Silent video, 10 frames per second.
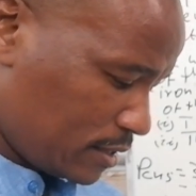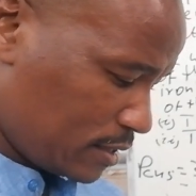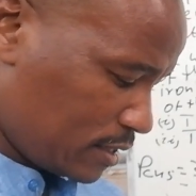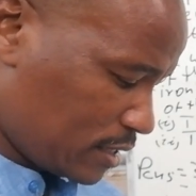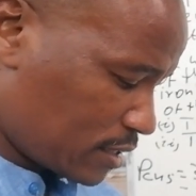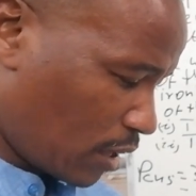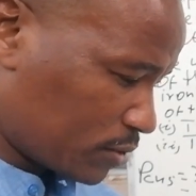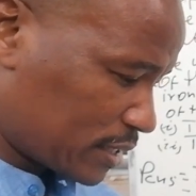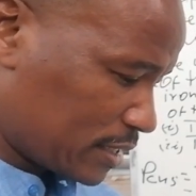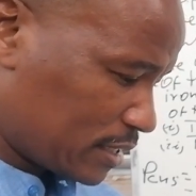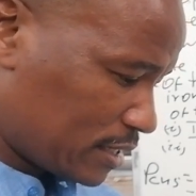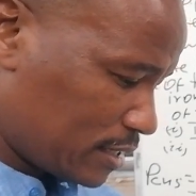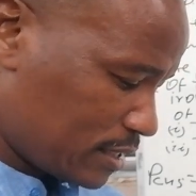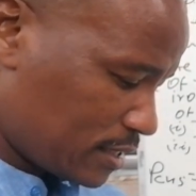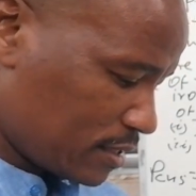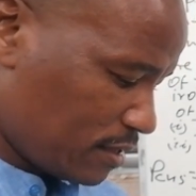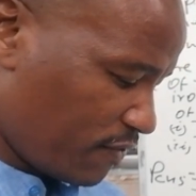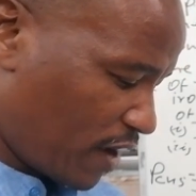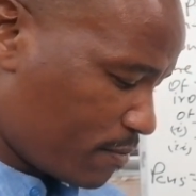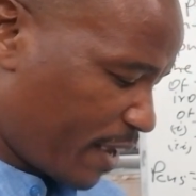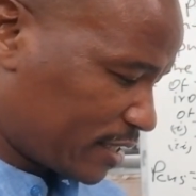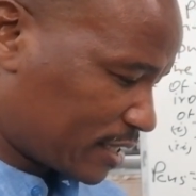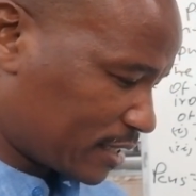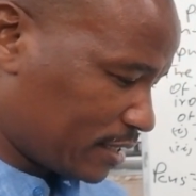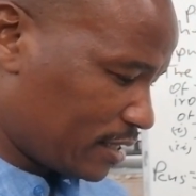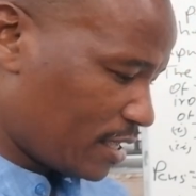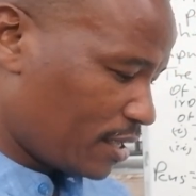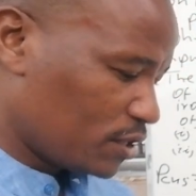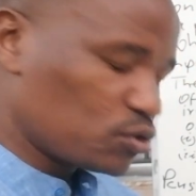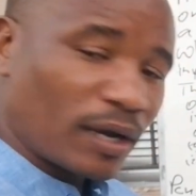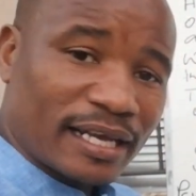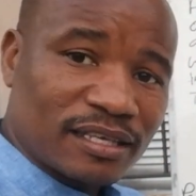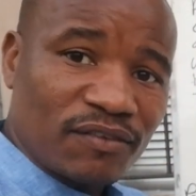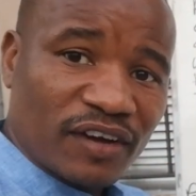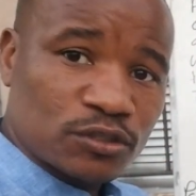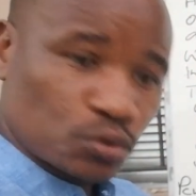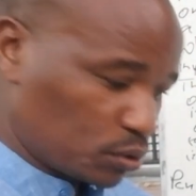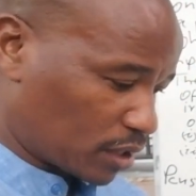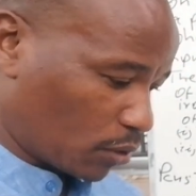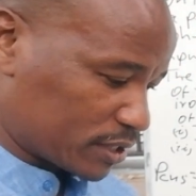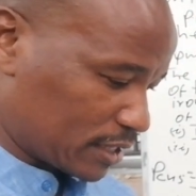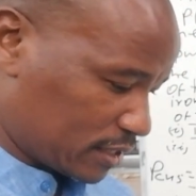6,000 divided by 3 is going to give us 2,000.